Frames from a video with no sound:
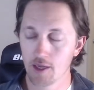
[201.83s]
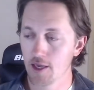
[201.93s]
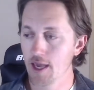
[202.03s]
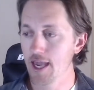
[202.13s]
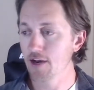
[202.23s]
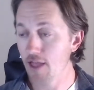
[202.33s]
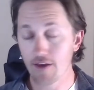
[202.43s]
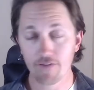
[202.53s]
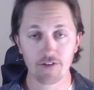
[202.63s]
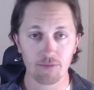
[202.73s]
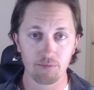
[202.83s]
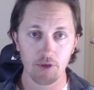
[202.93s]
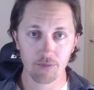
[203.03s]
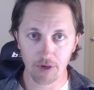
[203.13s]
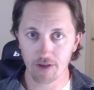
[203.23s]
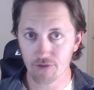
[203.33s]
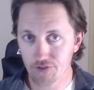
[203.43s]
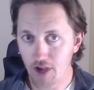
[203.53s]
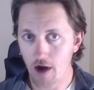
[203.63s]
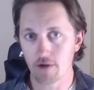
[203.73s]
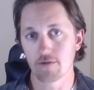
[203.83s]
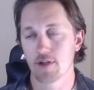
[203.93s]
And a lot of this is because they're scared